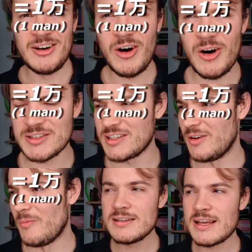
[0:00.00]

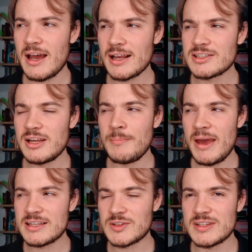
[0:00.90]
Awesome. This actually
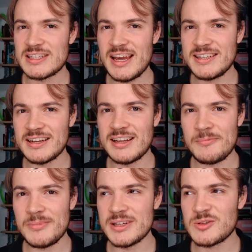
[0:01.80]
makes translating
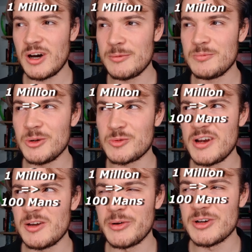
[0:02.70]
numbers quite a bit more
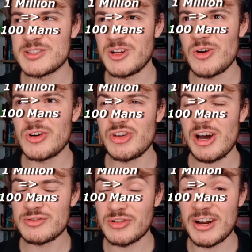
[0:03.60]
tricky because not only do you
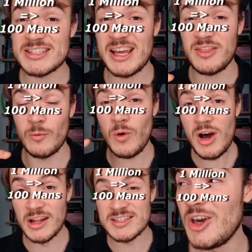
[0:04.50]
have to translate the
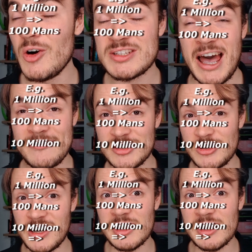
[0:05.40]
words, you also have to do a little